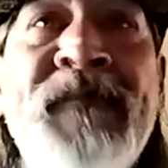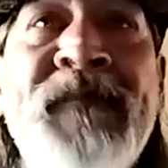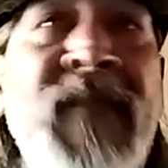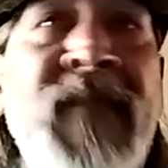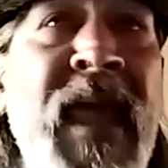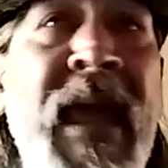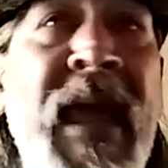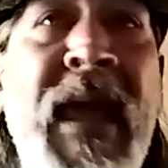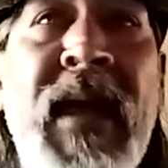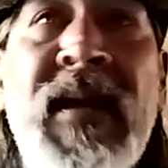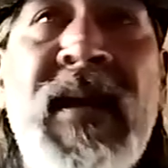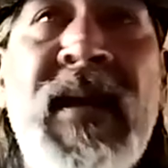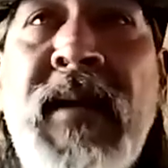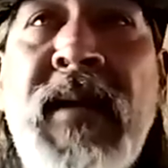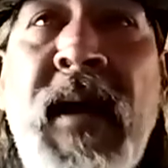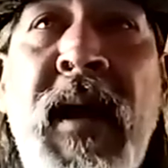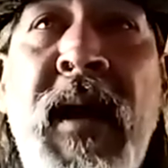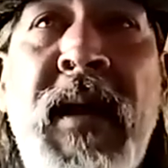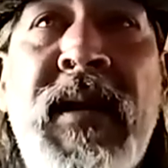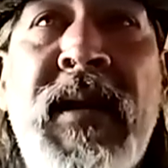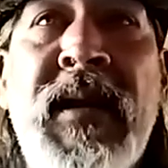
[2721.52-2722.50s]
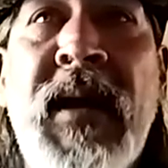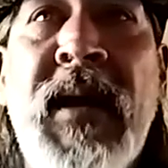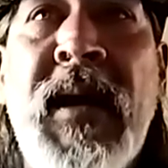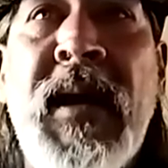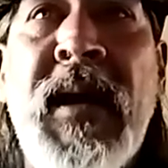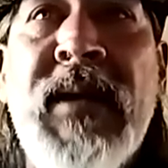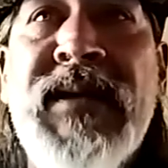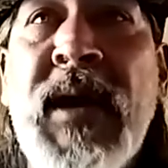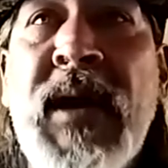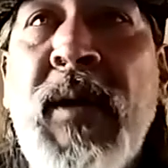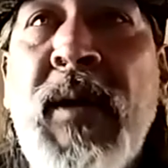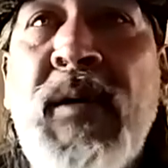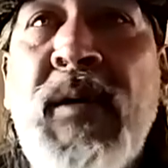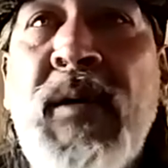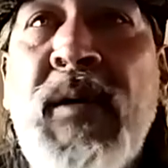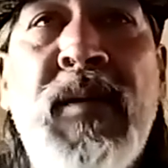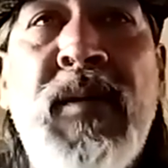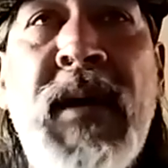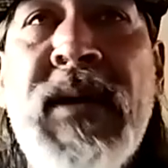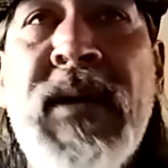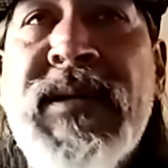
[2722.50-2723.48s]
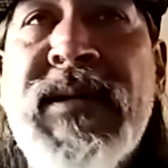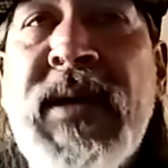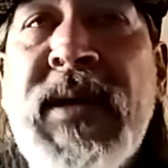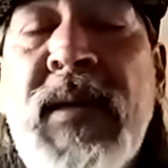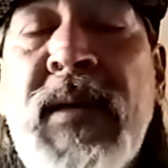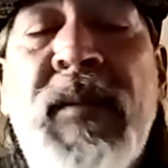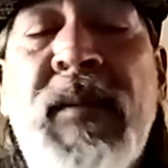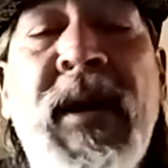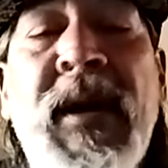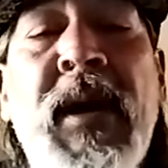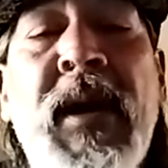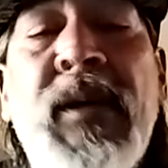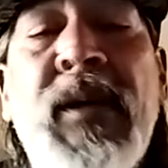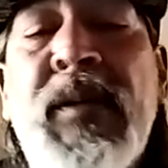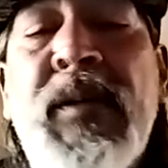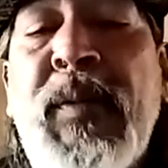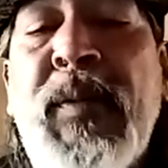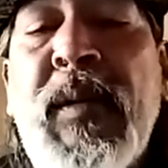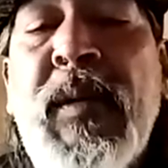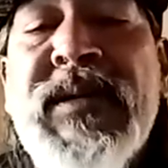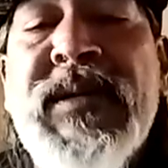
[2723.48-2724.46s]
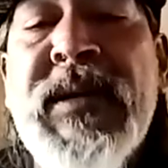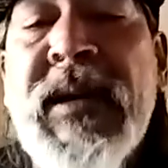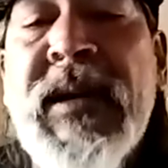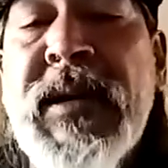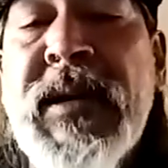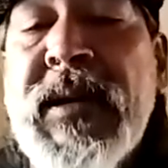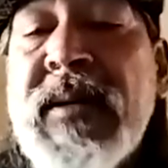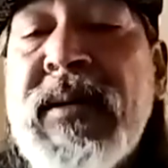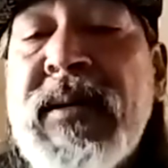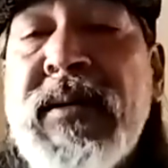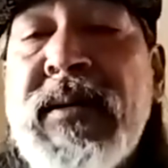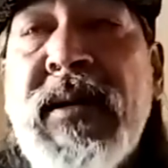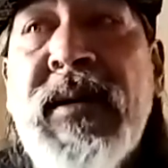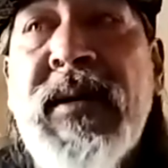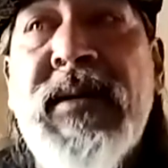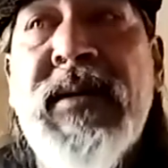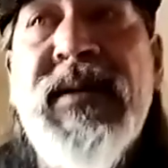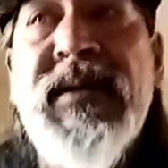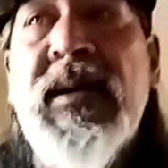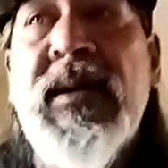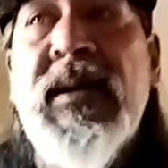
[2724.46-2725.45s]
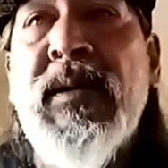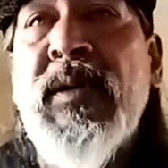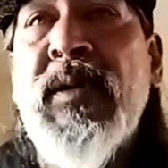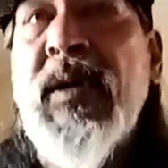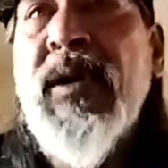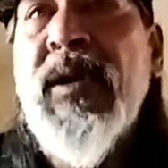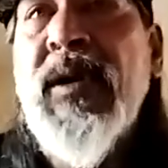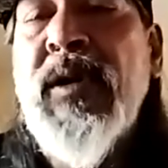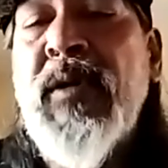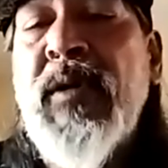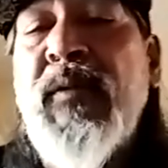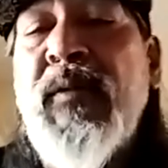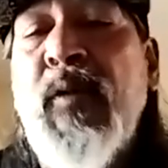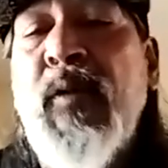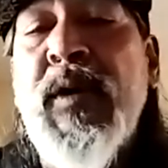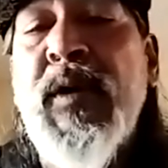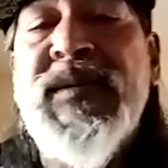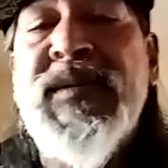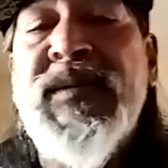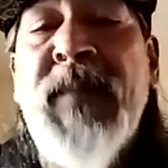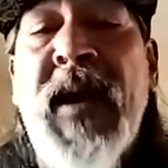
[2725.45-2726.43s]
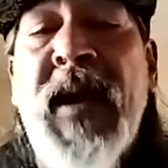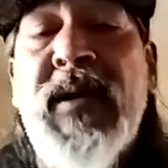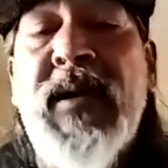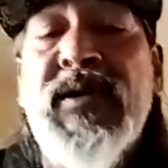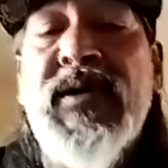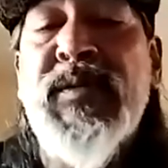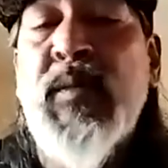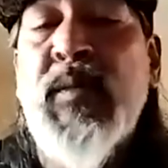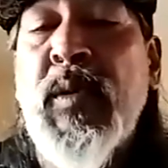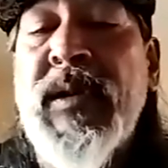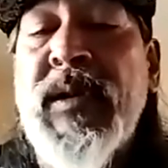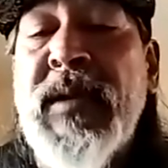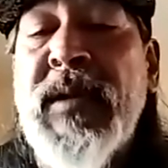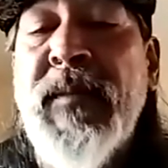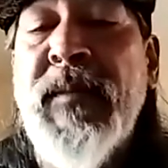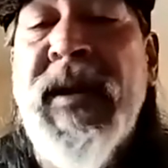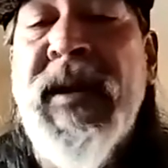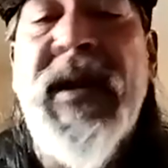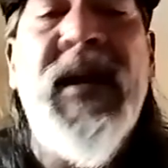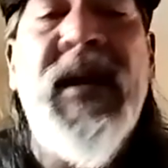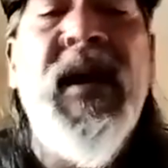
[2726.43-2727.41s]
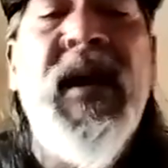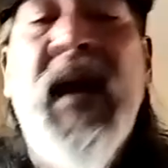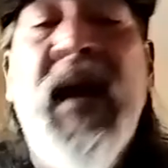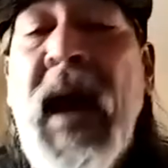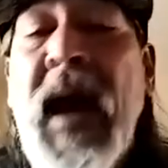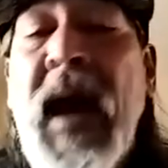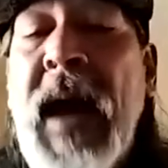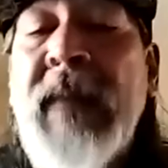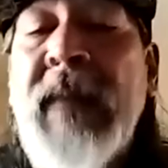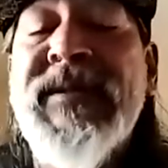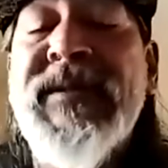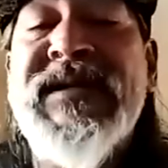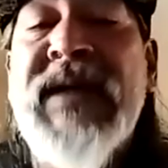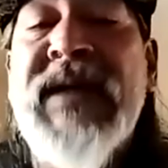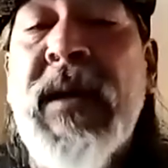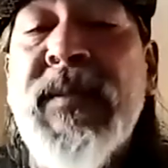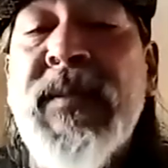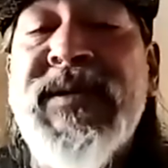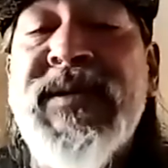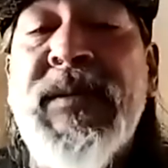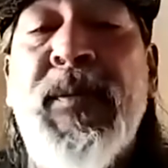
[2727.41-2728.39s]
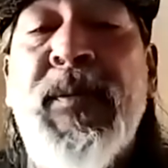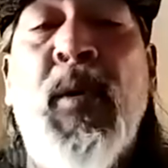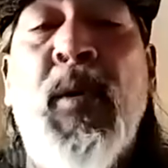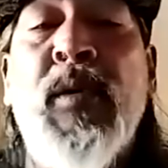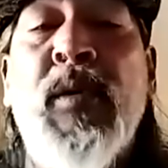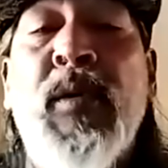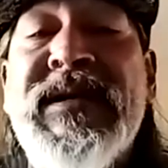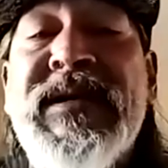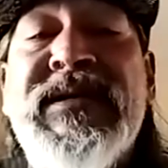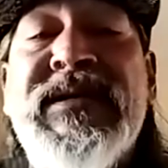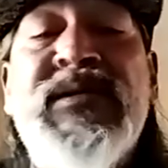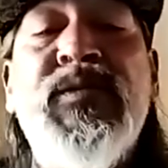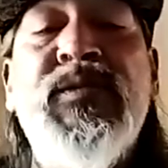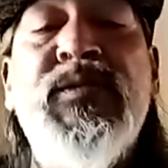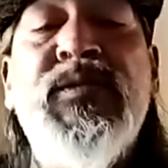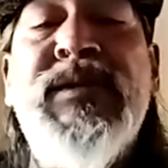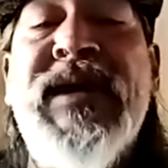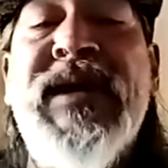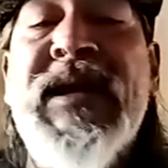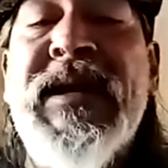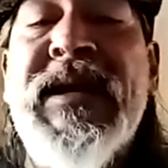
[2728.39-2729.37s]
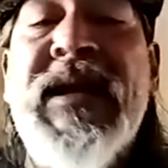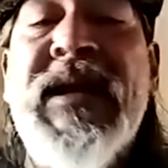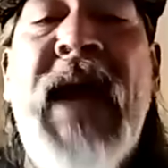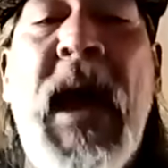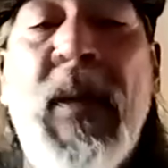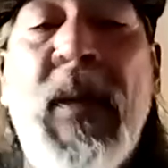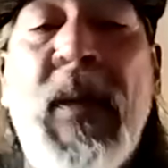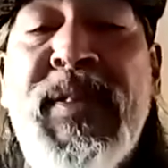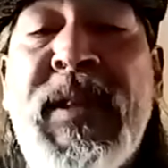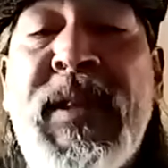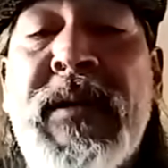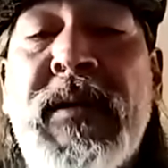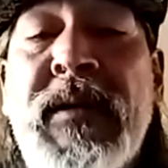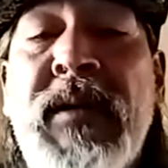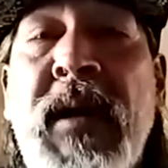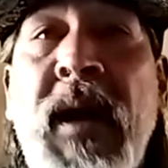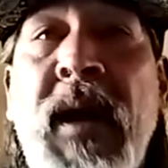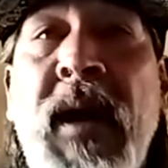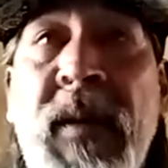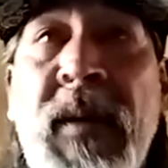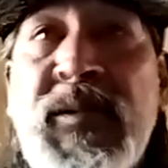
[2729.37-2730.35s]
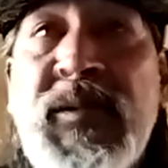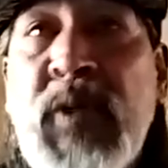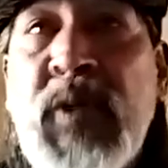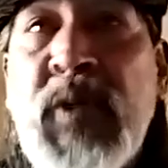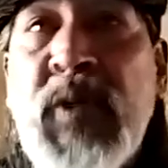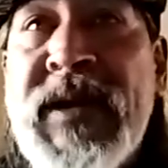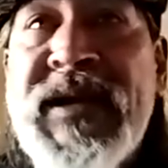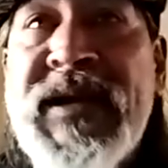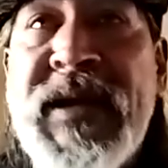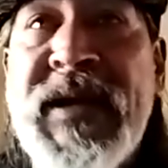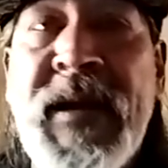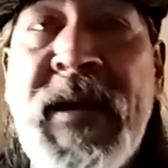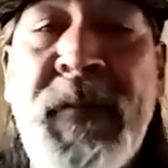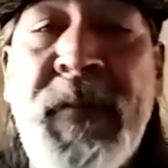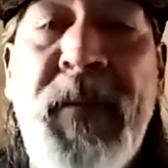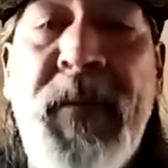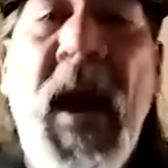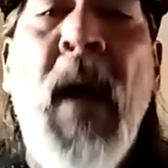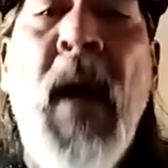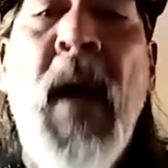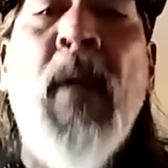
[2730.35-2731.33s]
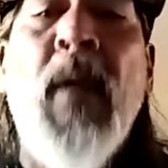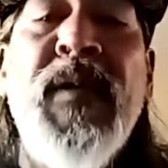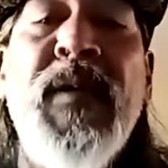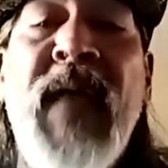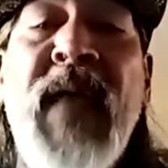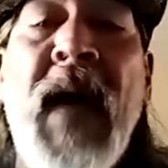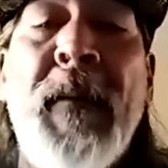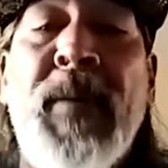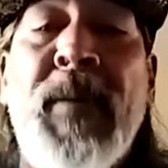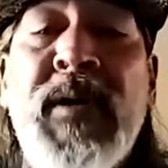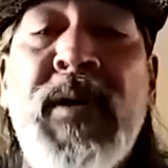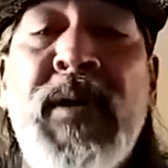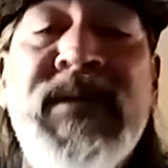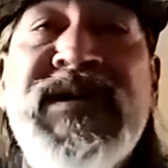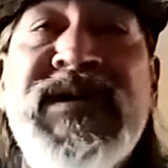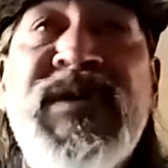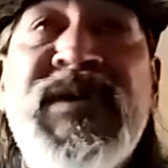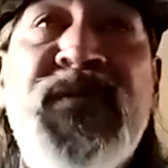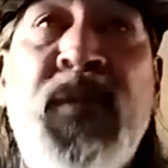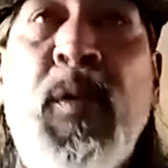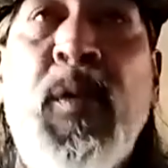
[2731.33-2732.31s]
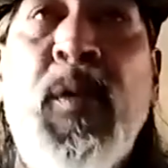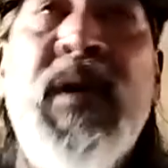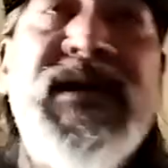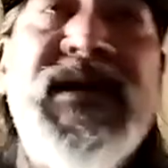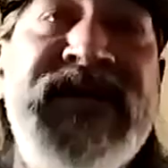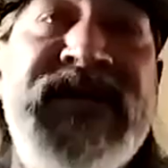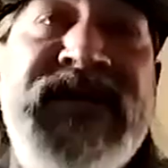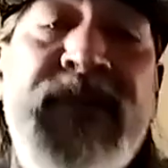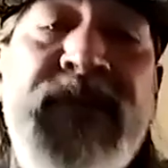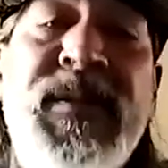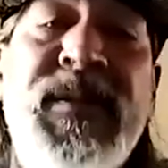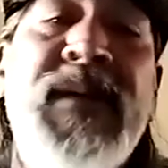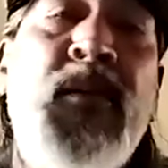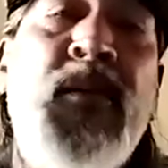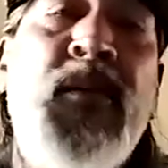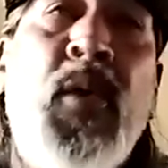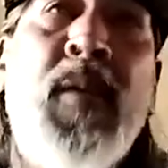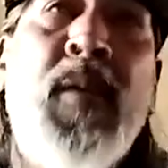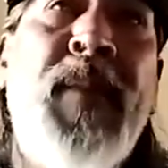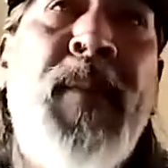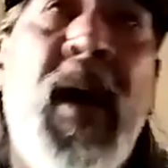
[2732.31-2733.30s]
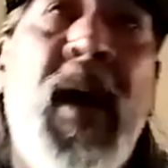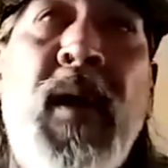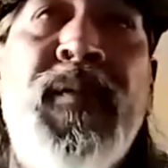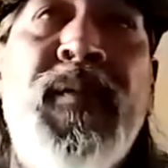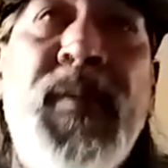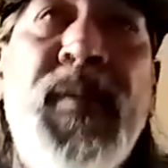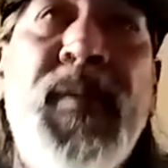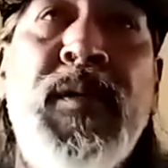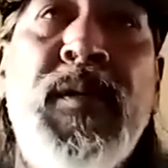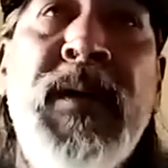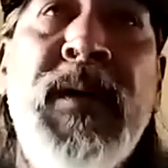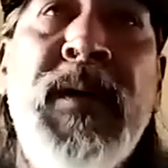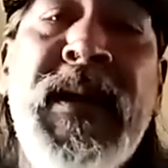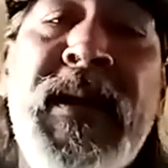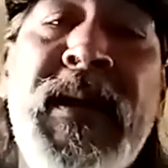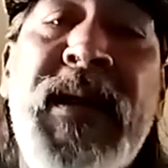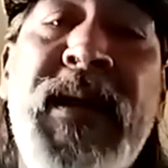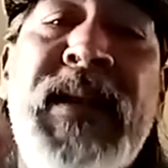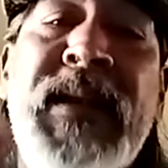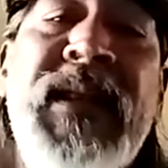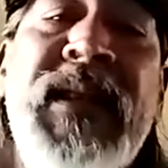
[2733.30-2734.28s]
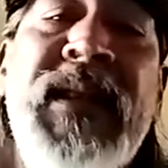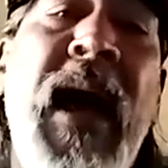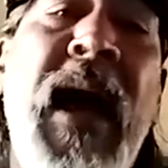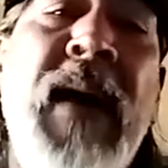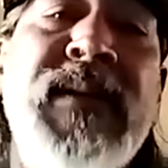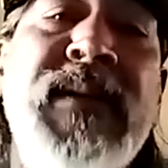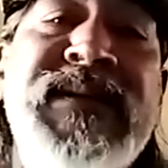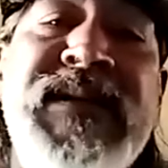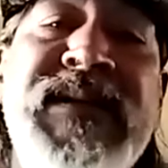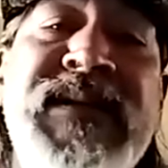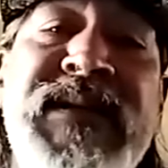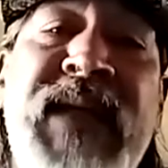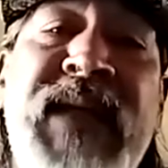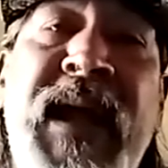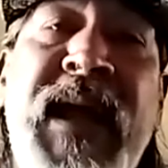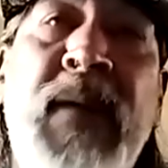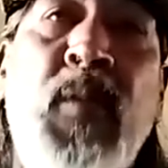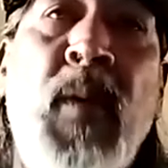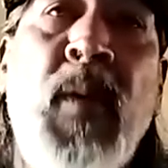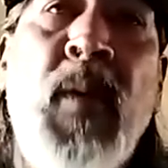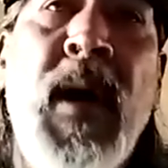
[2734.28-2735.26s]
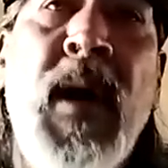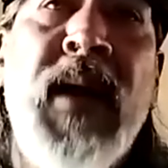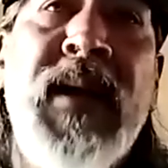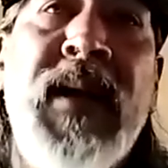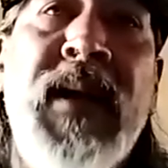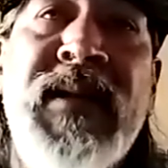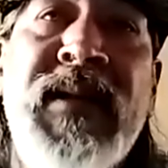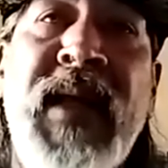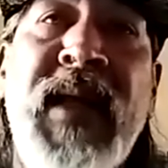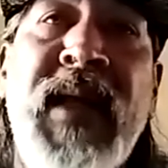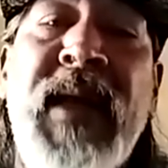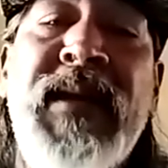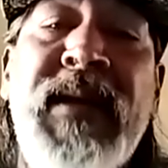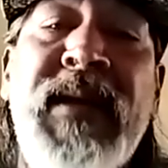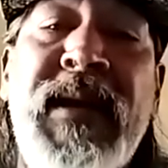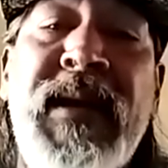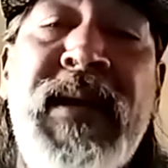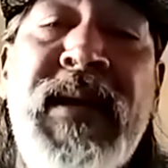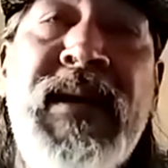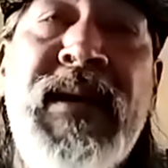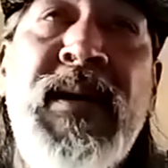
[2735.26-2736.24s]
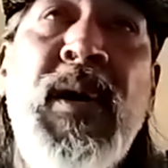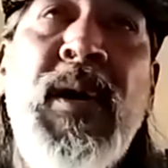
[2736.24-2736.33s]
And I tell my other folks, like, their voice matters more than me. I'm just help supporting to get it out there. I'm trying to empower that person's voice to be more powerful in the housing they want and they need,